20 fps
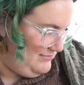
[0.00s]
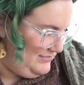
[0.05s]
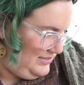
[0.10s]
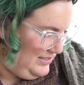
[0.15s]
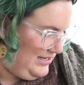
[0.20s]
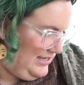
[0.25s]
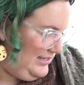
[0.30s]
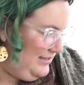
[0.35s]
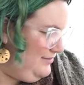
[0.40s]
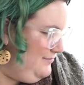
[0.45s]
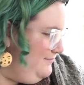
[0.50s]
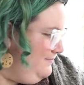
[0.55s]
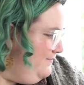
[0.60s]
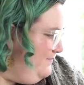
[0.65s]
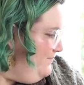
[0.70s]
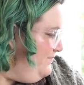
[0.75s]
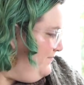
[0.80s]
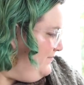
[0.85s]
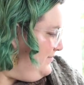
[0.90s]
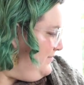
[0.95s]
knit.
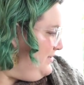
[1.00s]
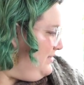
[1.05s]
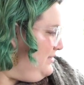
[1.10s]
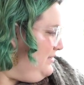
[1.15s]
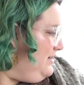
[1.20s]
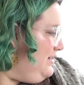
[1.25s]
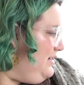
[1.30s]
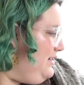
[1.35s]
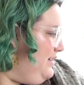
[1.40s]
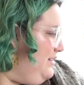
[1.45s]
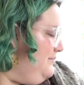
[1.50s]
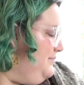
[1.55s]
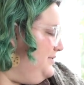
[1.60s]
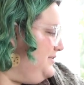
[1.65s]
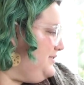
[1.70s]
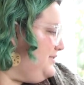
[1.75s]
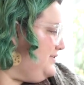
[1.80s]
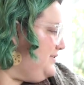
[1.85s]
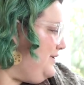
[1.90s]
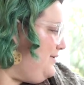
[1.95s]

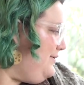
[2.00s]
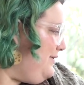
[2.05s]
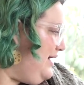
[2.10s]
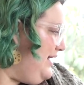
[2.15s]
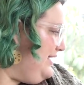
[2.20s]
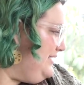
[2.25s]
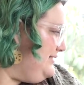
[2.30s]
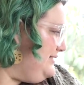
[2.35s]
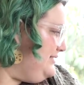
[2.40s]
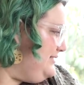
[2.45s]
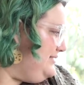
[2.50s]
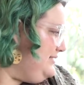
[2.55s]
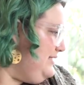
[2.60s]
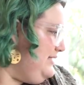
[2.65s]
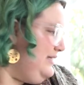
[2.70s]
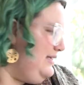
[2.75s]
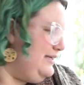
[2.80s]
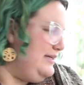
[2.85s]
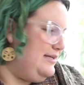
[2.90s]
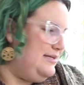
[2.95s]
So I
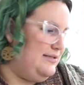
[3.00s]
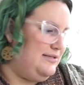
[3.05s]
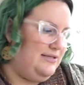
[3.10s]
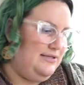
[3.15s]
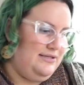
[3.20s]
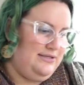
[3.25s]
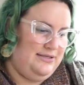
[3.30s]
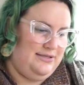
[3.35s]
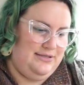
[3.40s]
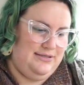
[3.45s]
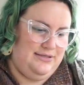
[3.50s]
did